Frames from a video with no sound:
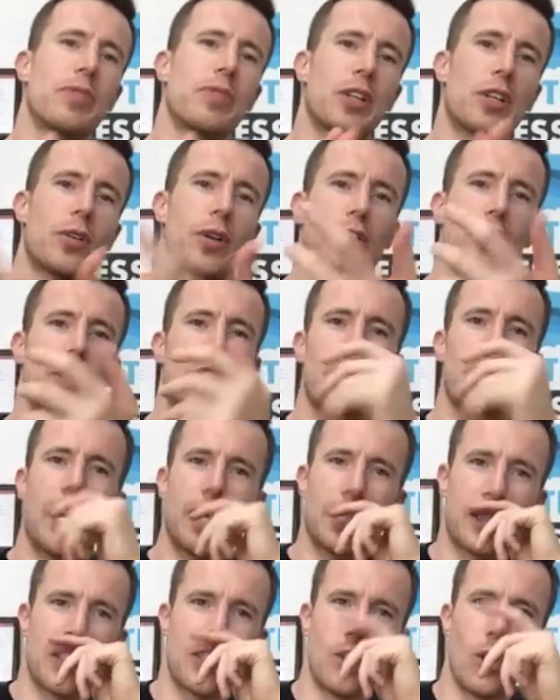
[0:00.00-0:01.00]
Chris,
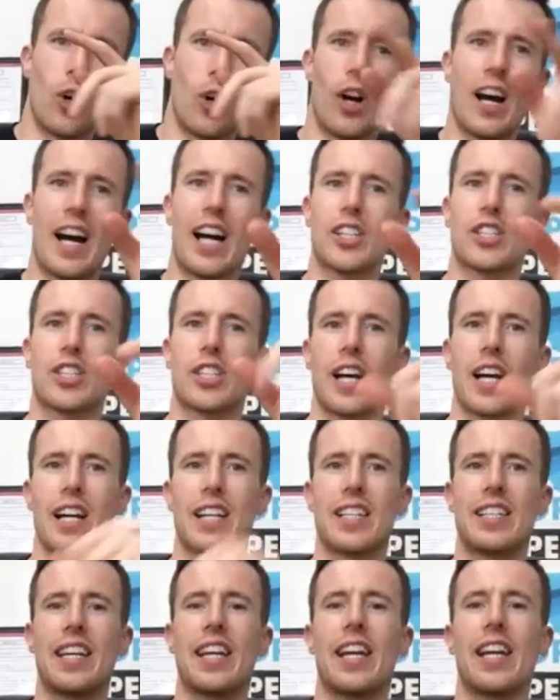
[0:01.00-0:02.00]
that's short.
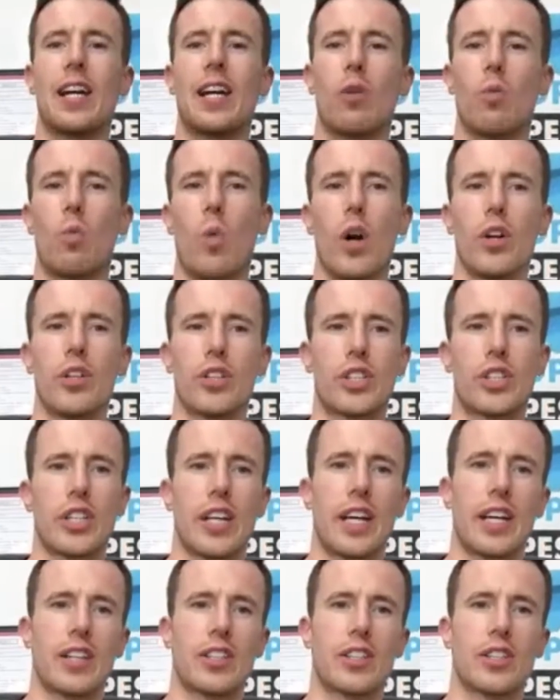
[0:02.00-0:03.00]
Hashtag Dear
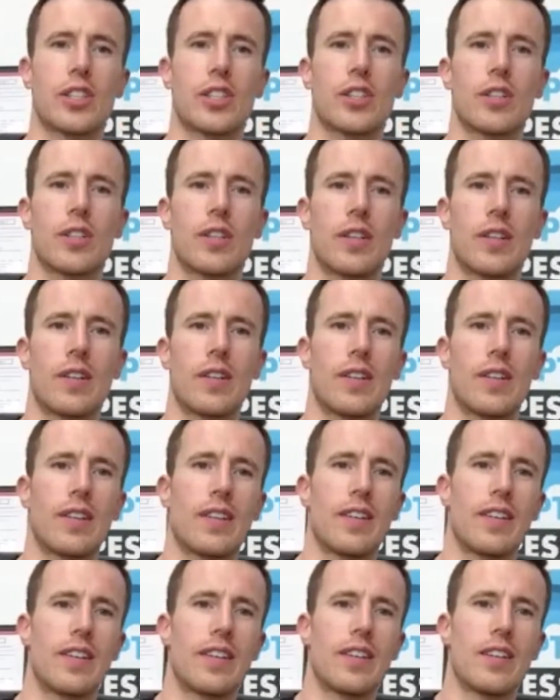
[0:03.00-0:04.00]

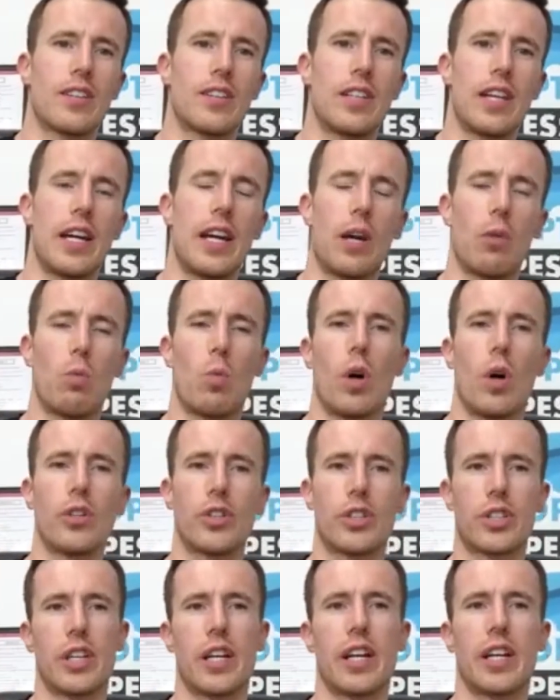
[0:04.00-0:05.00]
16. Dear
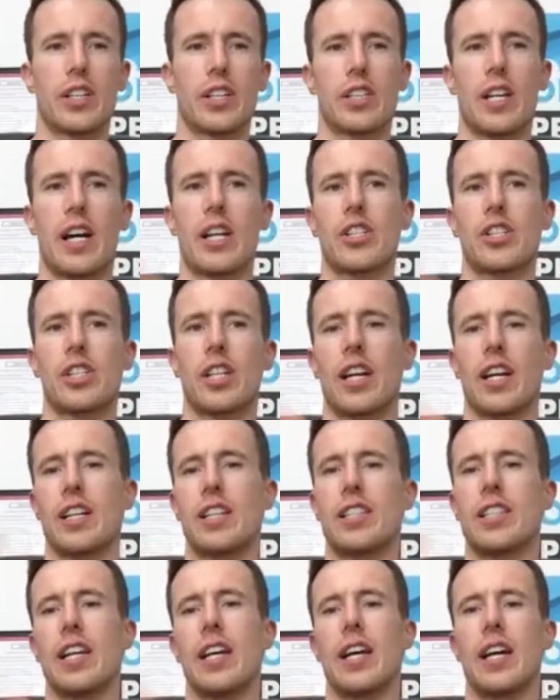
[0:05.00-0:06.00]
16.
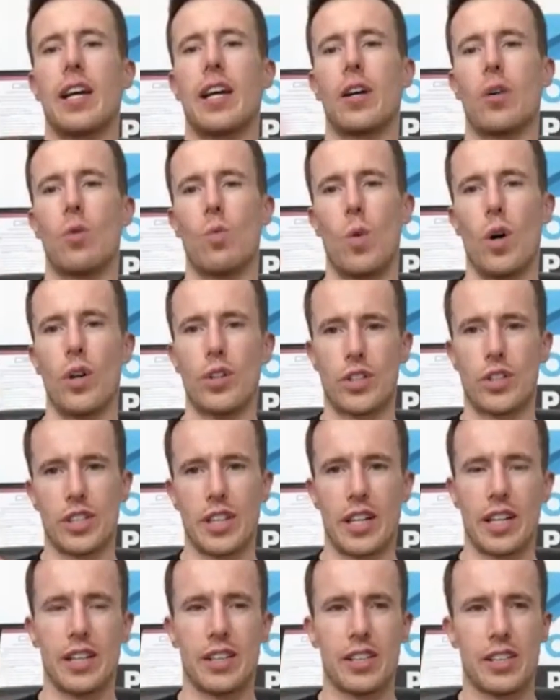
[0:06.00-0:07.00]
Hashtag Dear
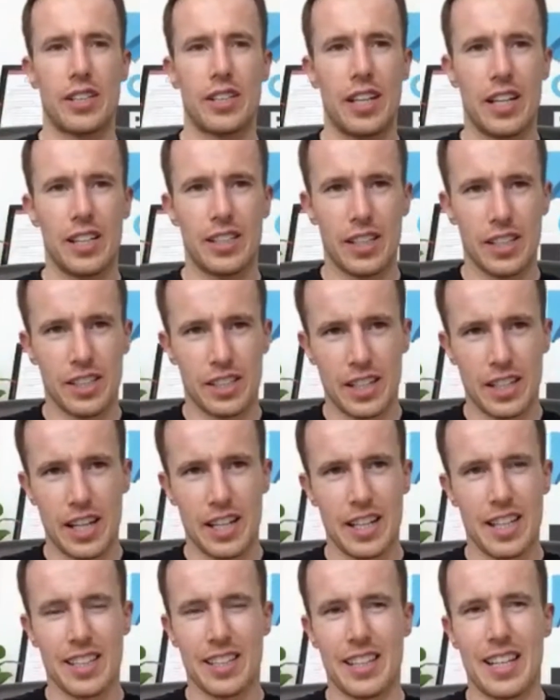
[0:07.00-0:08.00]
16. Dear
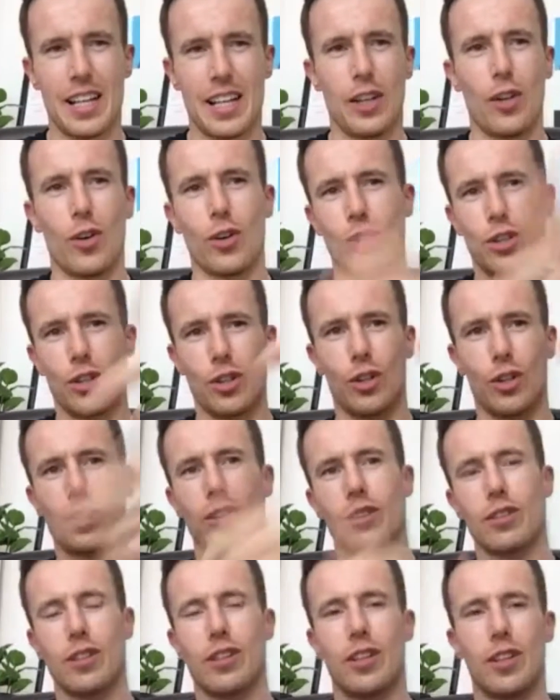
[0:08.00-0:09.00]
16, that looks good
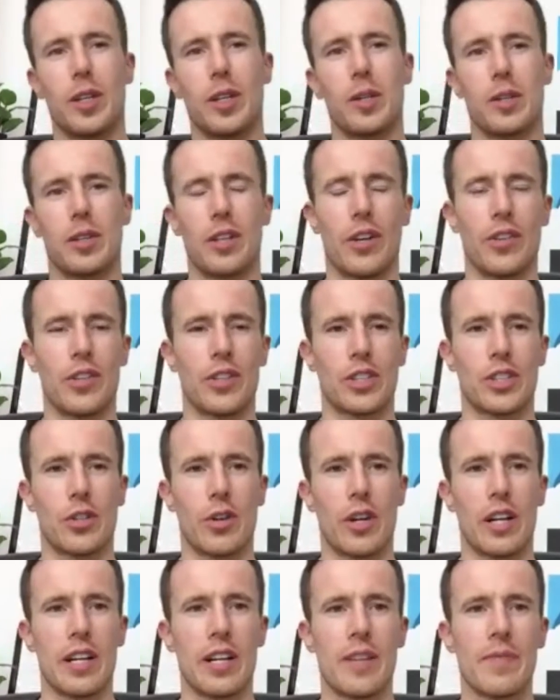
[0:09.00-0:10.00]
on the
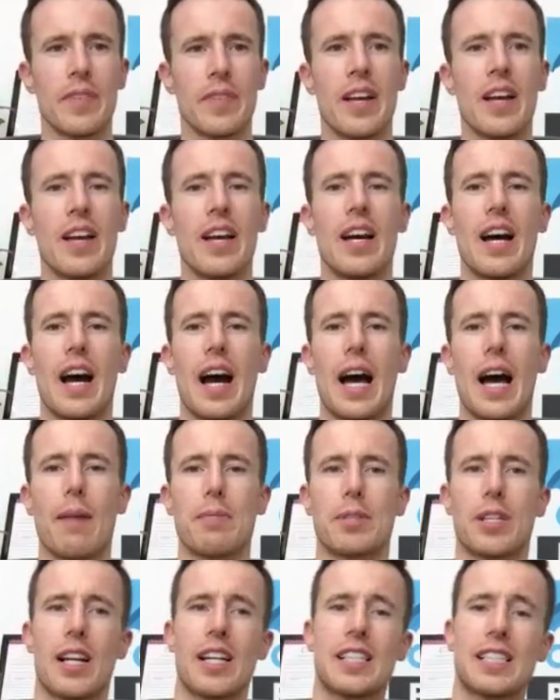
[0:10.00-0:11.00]
screen.
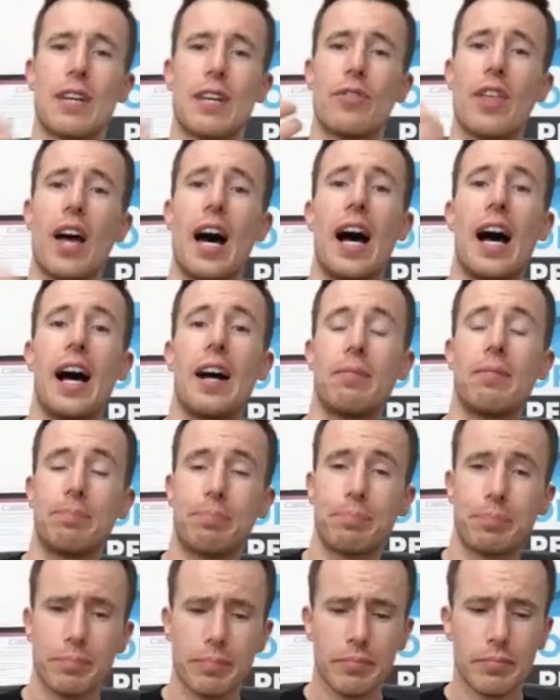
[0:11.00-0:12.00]
So let's have that.
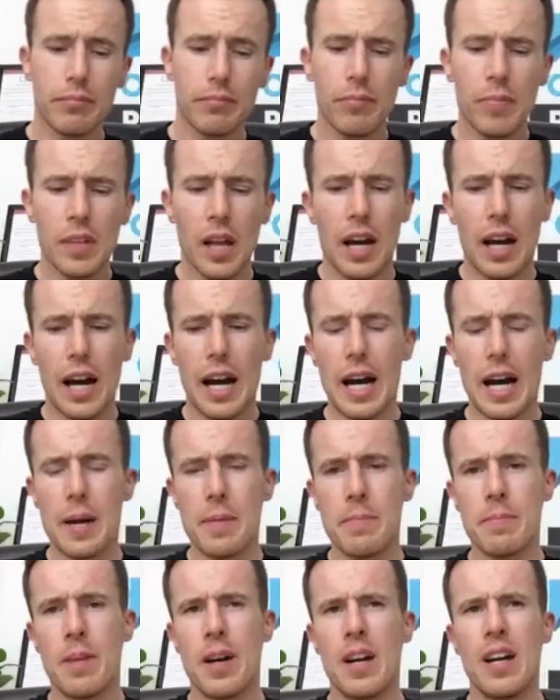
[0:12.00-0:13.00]
I
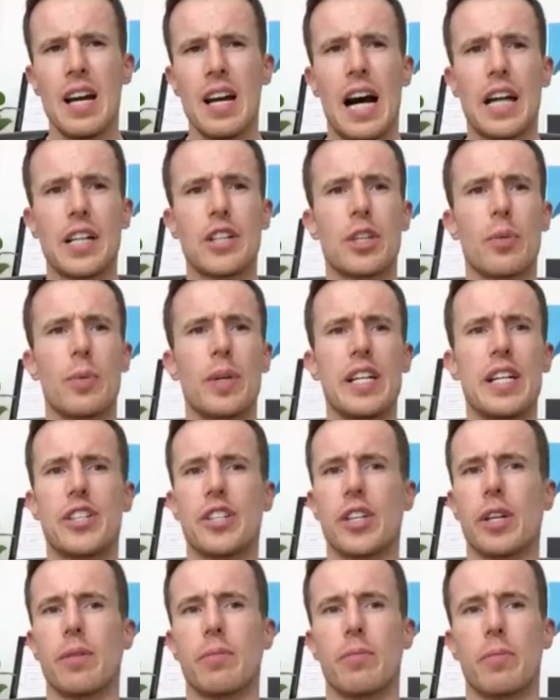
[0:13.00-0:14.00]
don't think we need
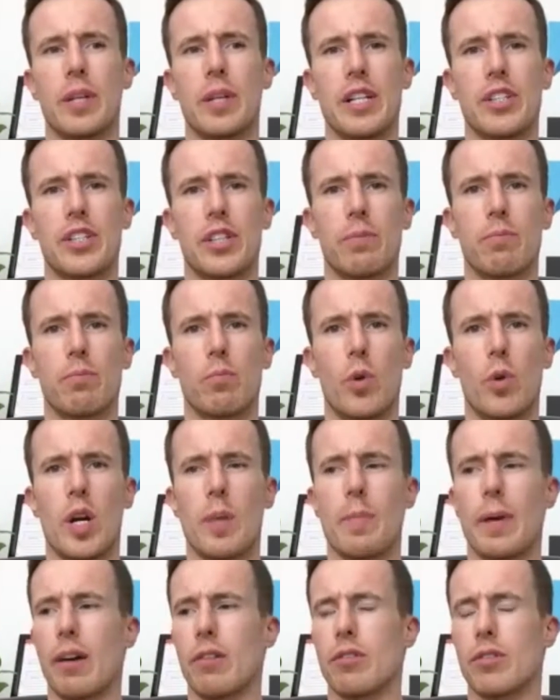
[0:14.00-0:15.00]
to worry
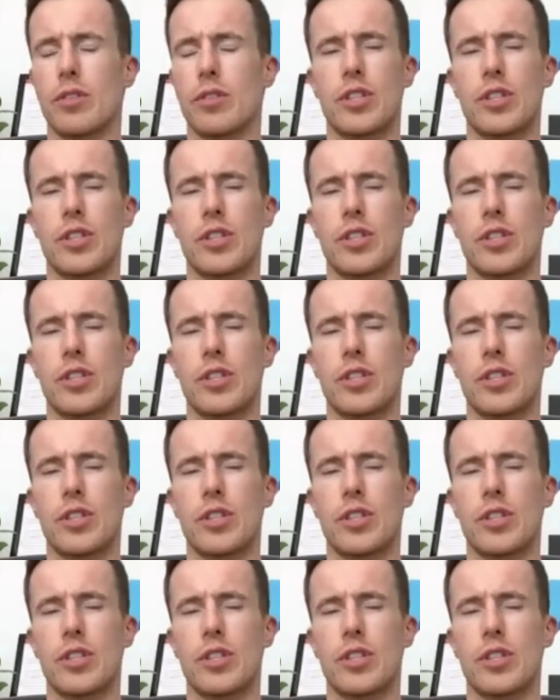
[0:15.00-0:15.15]
about